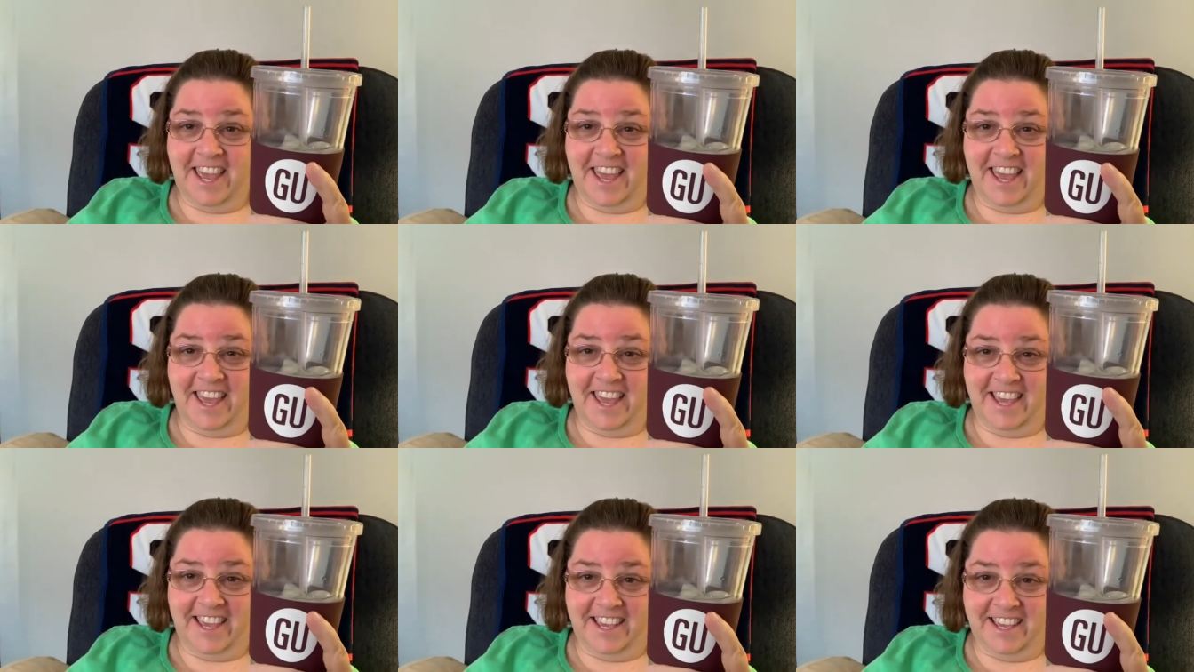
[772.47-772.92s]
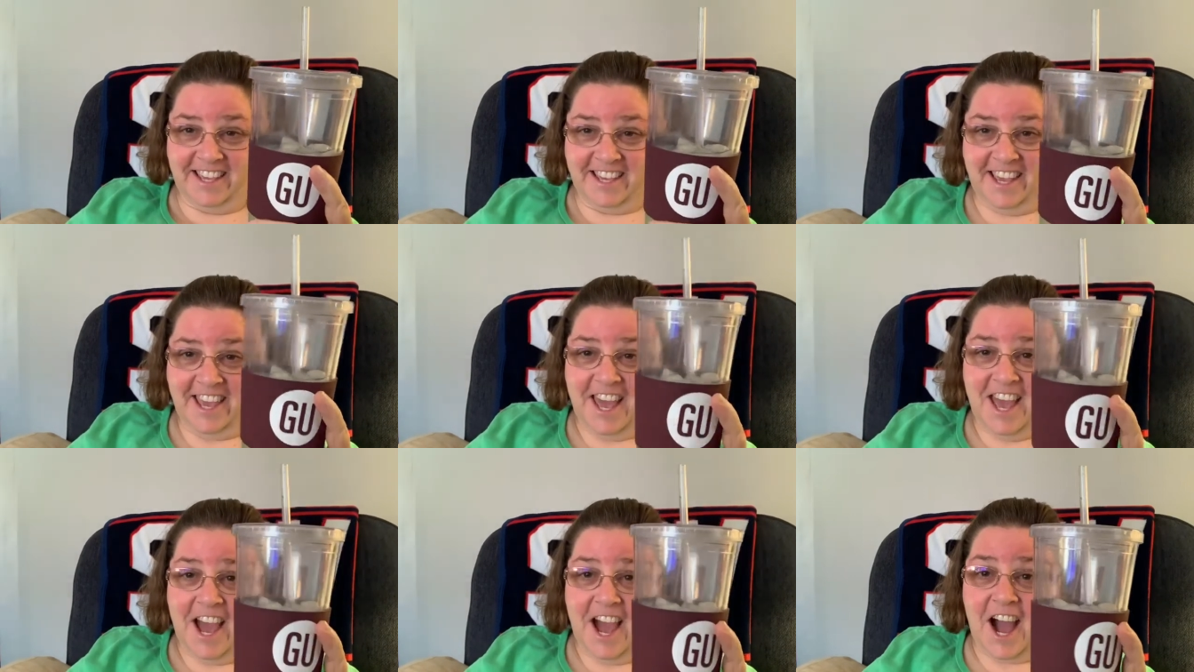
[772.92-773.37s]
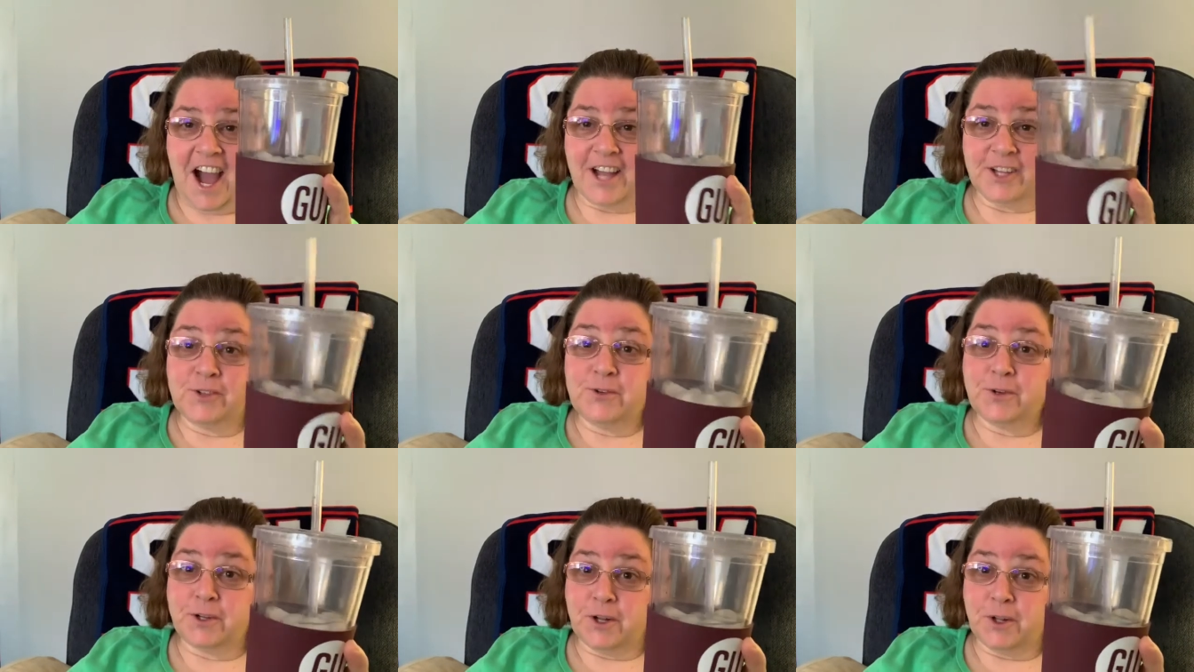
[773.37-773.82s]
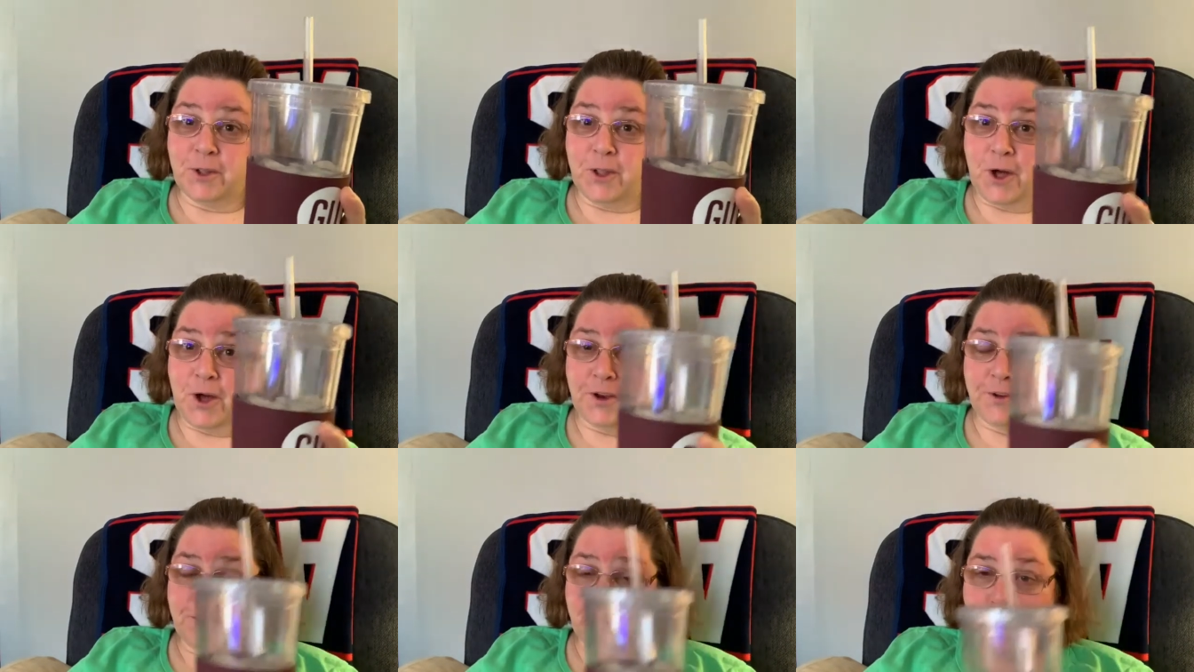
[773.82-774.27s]
a day. I drink a
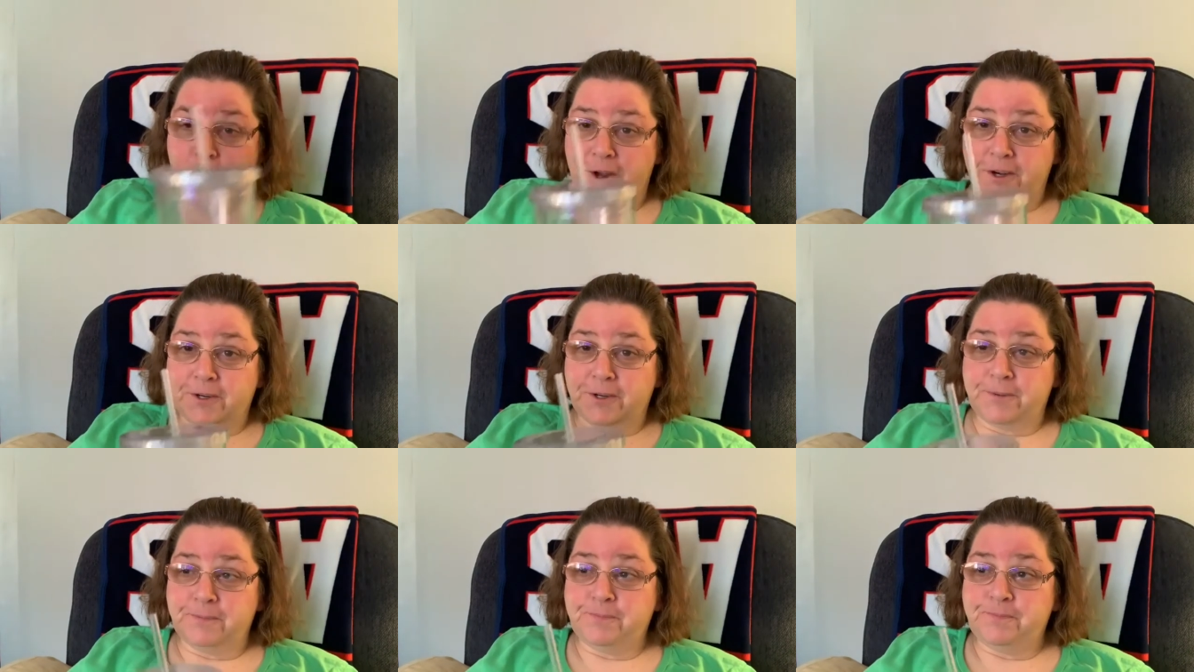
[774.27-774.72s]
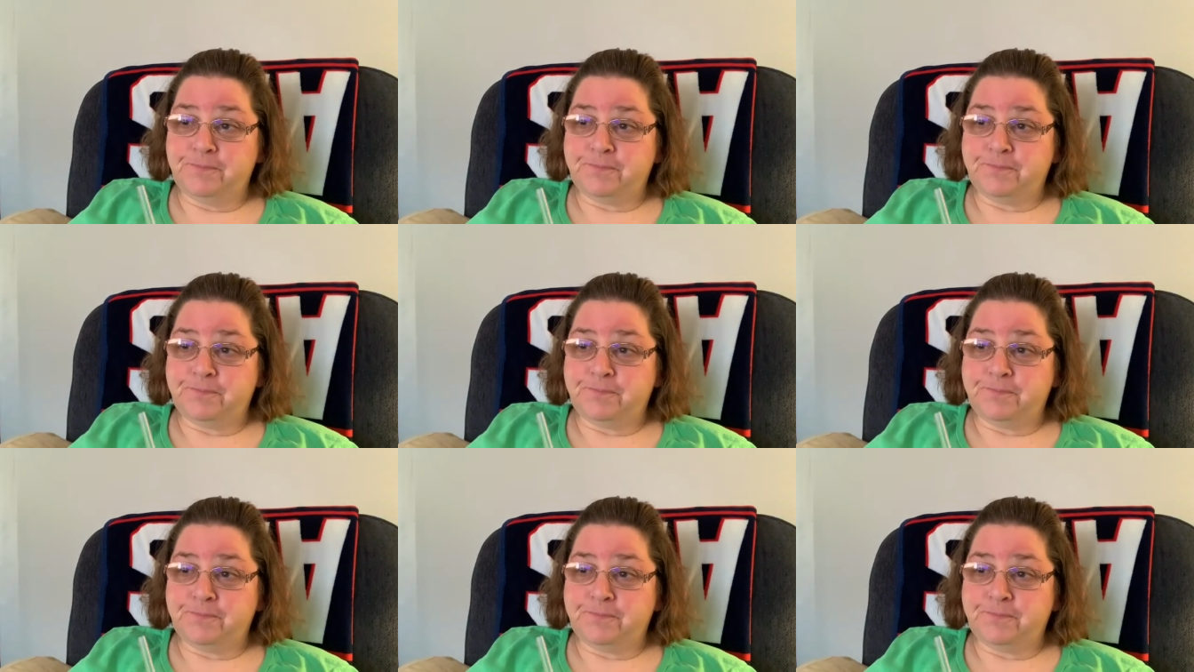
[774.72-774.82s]
lot of water.